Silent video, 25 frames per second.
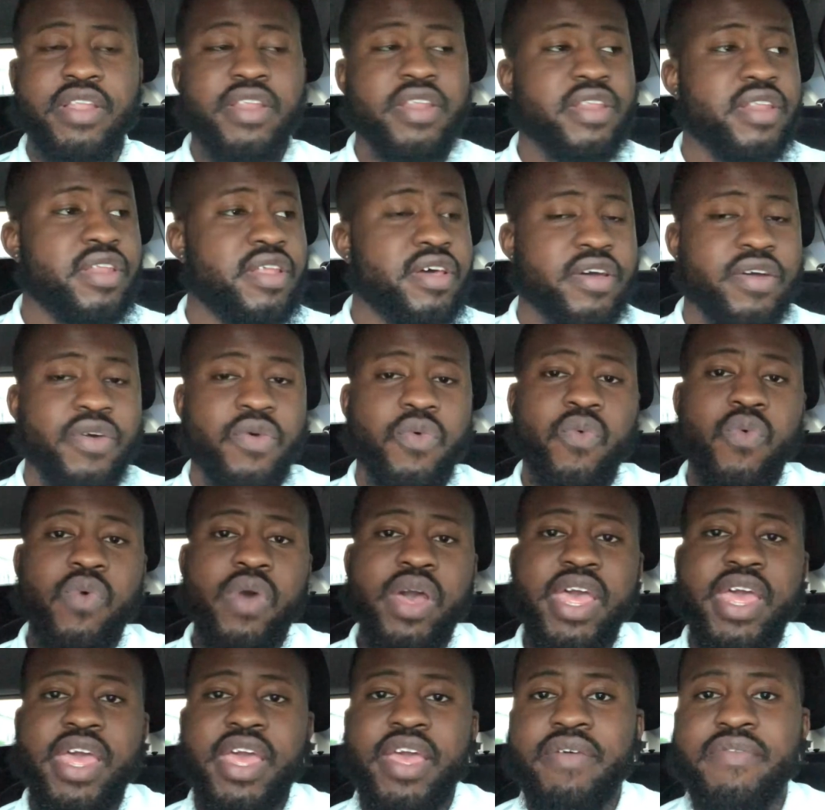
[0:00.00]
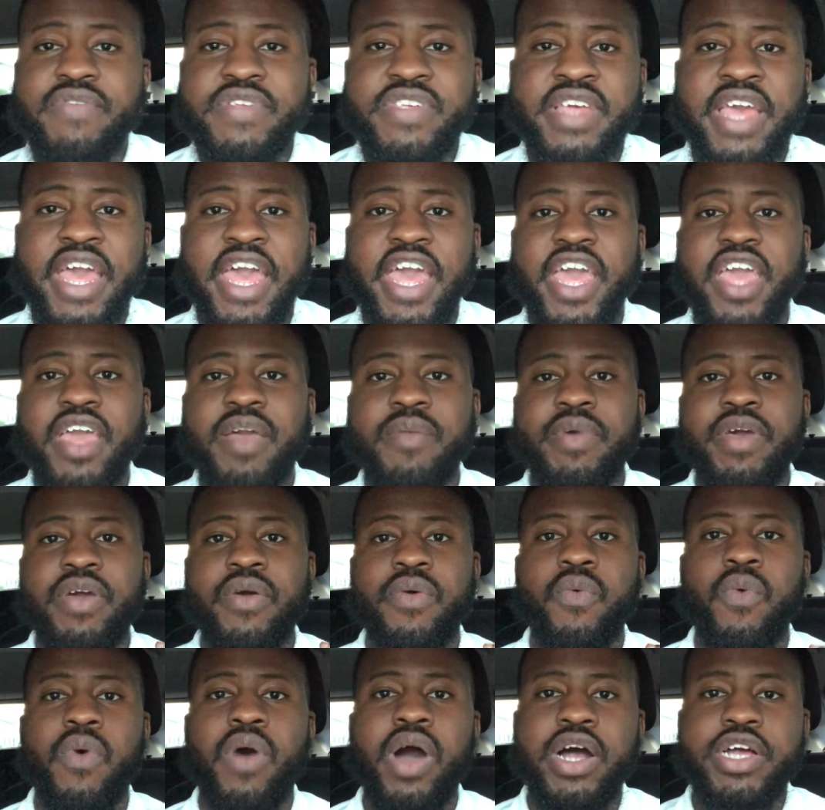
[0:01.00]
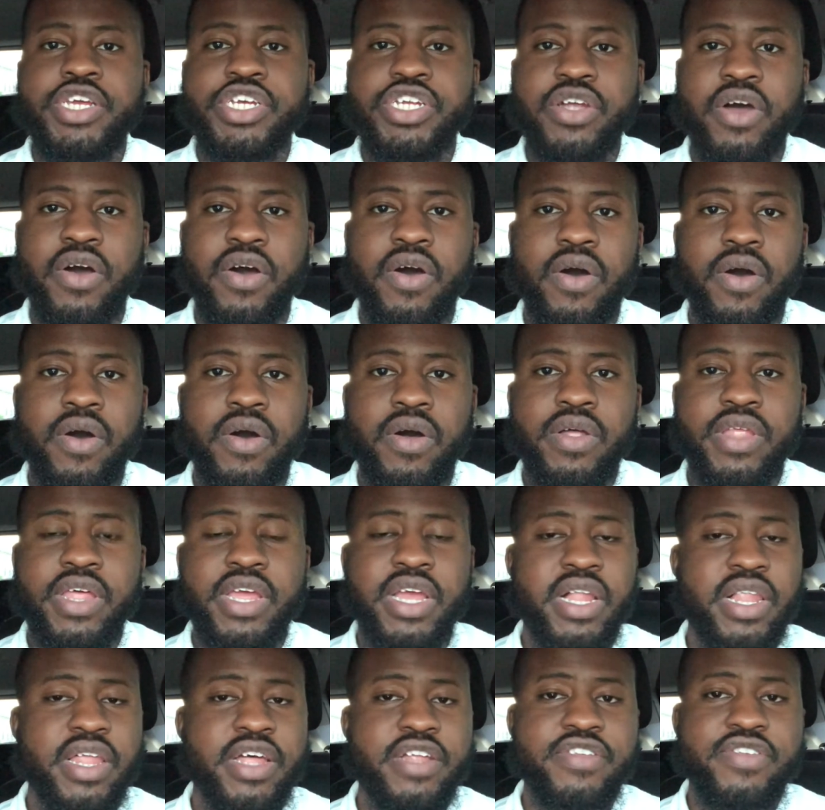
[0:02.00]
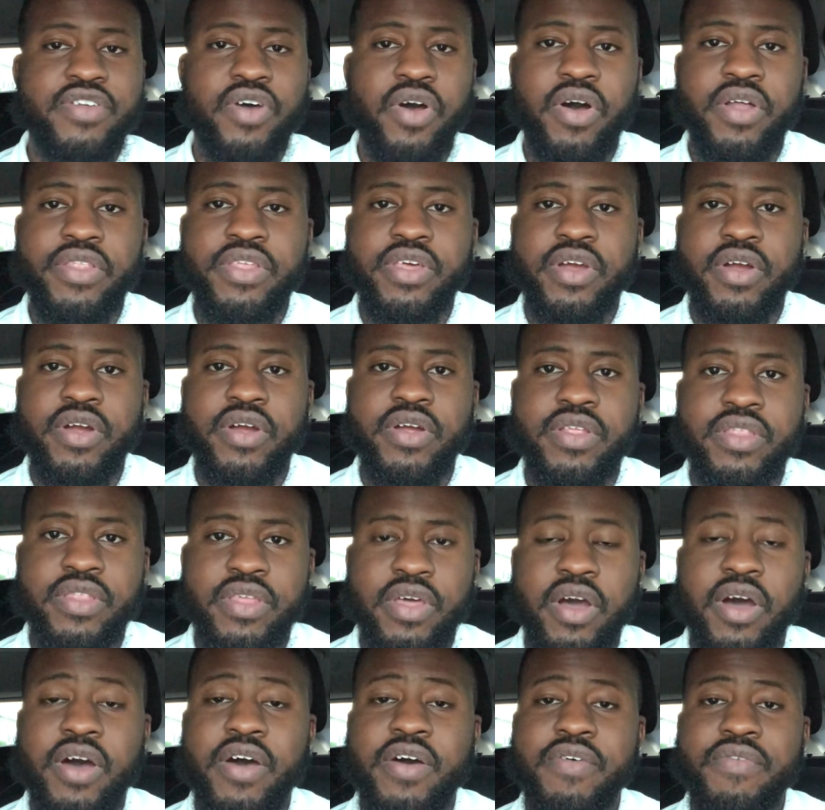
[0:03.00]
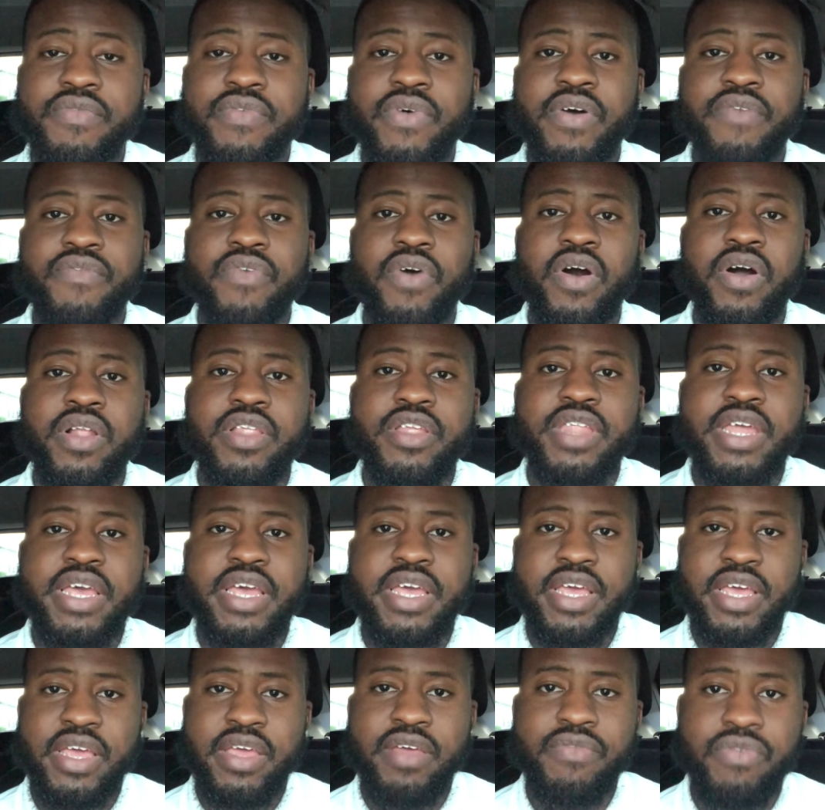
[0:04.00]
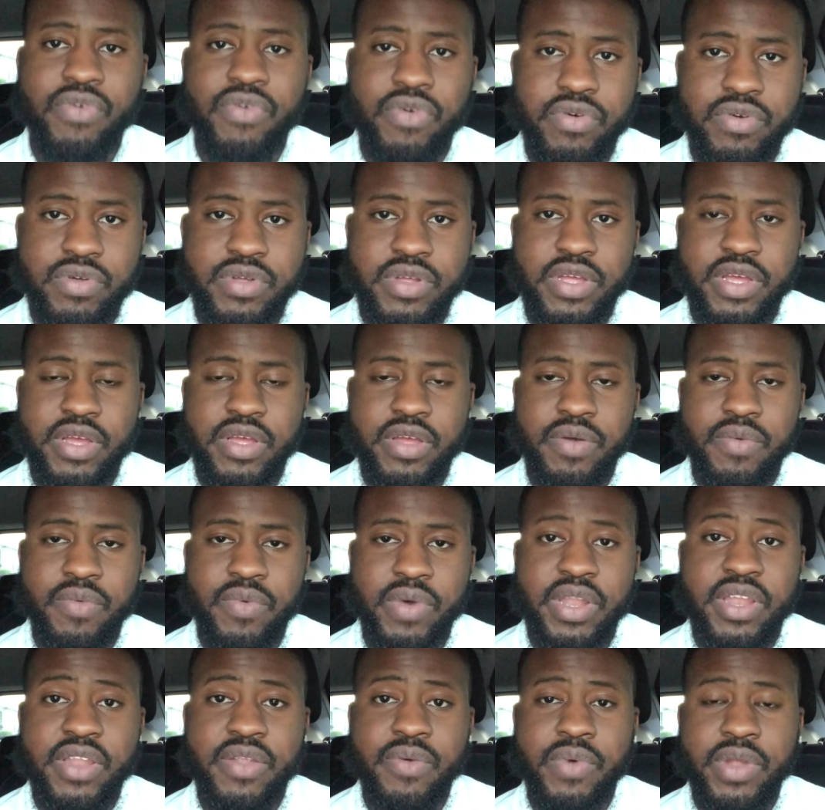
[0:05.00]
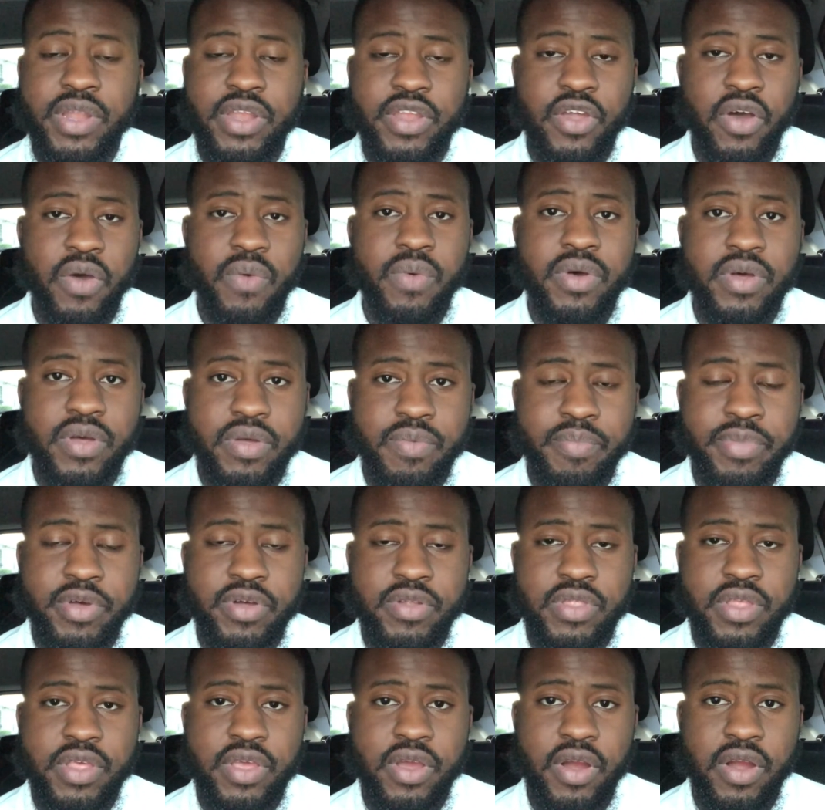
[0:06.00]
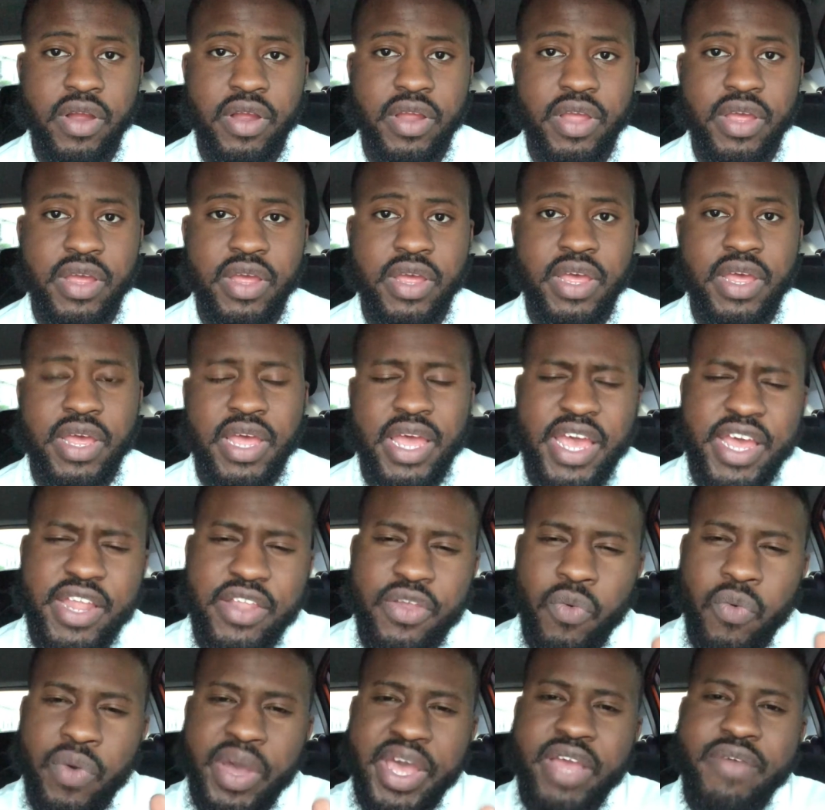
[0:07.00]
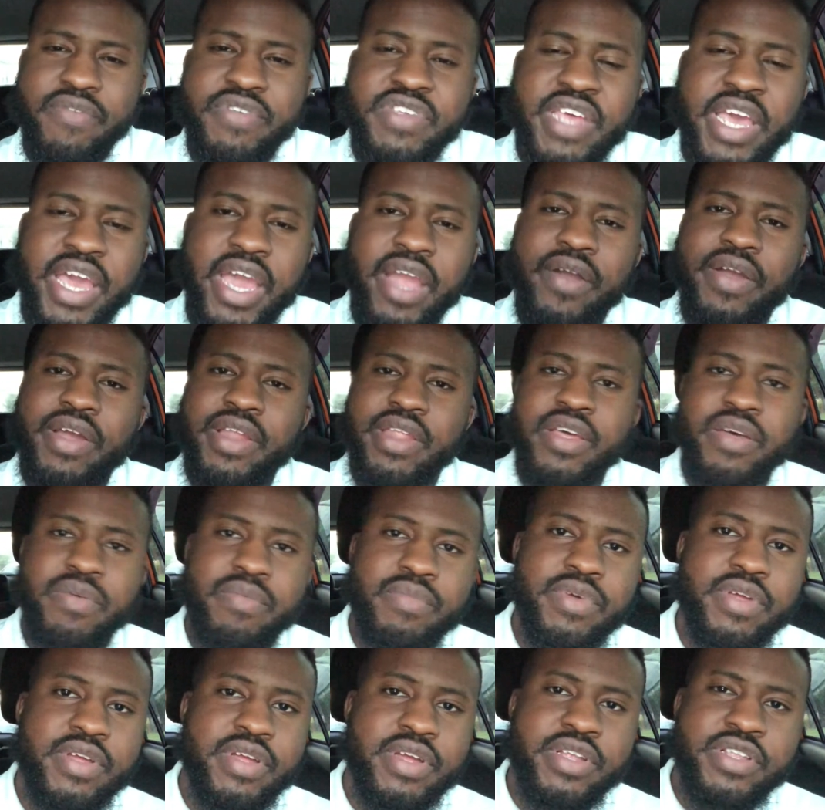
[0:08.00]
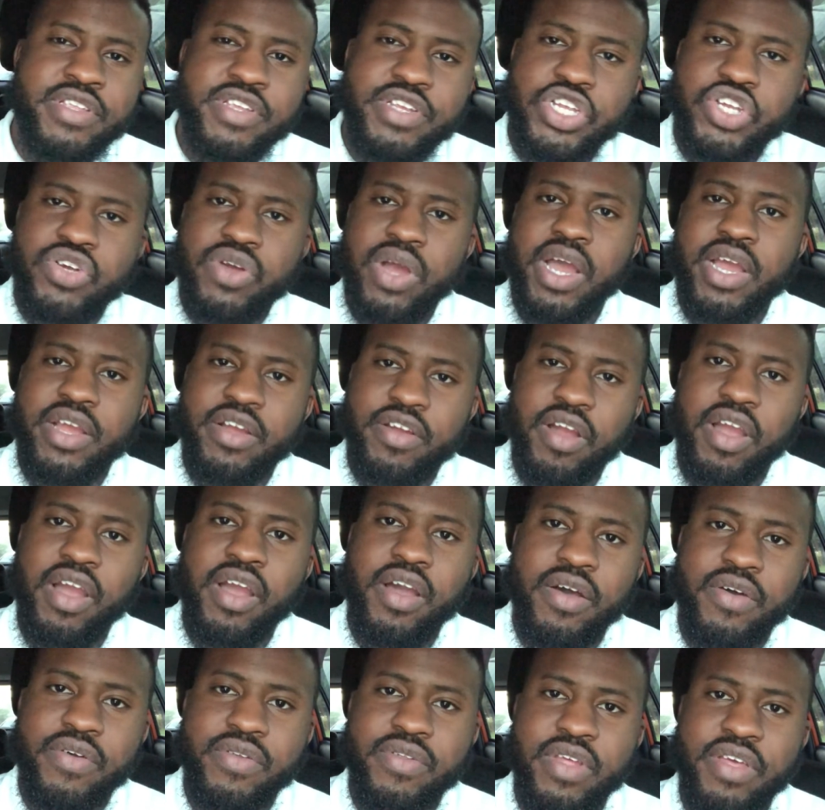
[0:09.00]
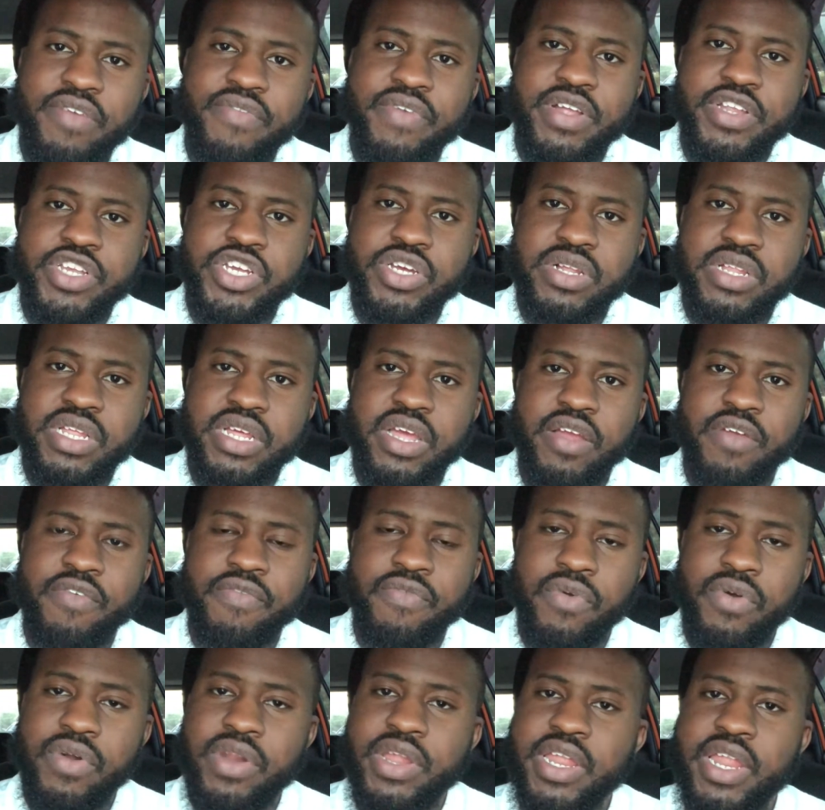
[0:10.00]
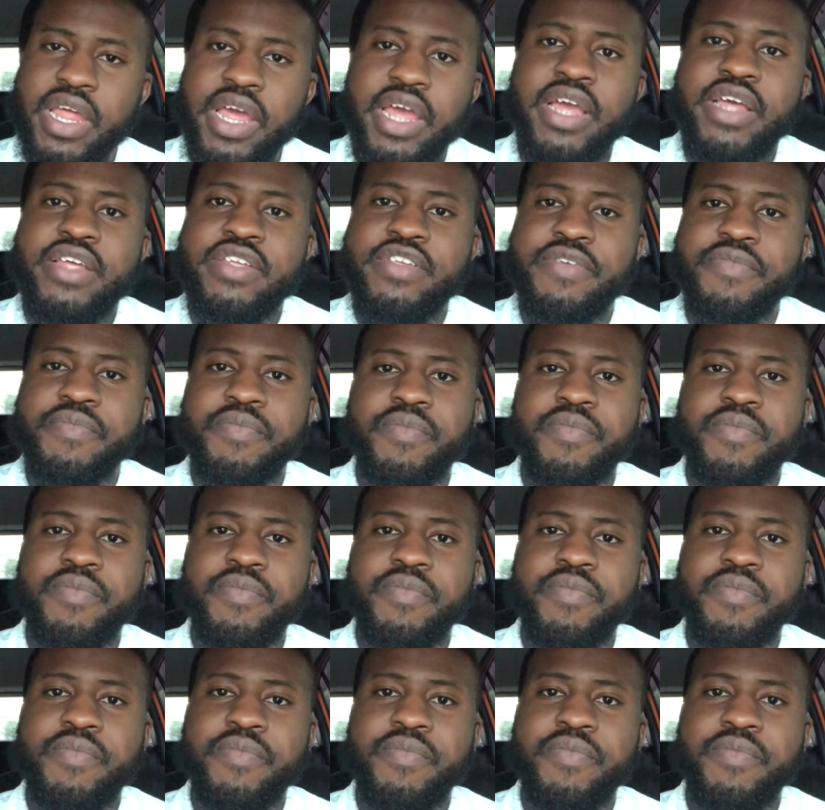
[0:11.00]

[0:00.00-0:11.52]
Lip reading: Look, waves came and washed all and cleansed all the earth of all of the evil when Noah built the ark, and the waves carried him to dry ground eventually, 40 days.